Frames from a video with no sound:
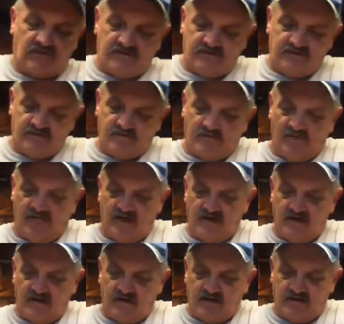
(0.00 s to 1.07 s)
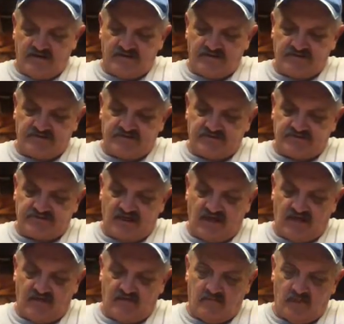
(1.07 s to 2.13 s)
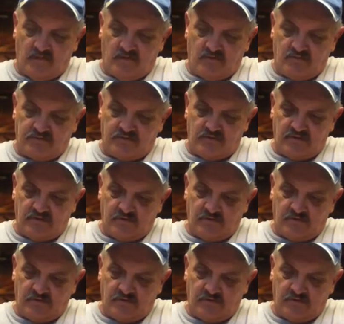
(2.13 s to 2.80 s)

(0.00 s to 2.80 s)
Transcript: Okay, and this is the second mold.